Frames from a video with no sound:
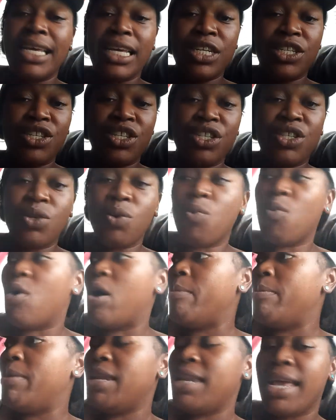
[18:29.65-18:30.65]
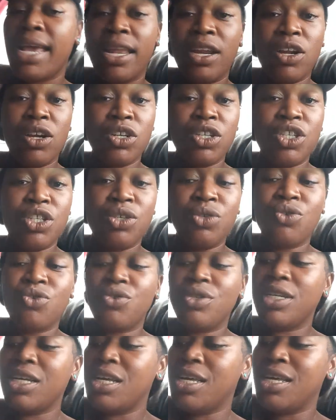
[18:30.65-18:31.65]
it's just a woman and her
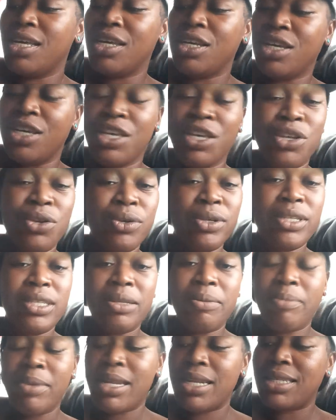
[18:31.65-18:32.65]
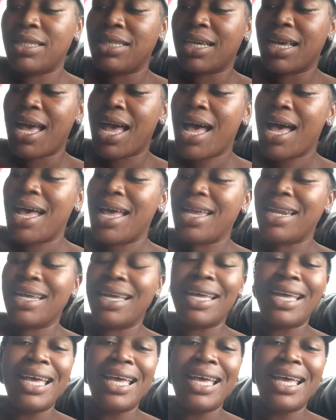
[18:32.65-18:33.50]
children and you're submitted to God,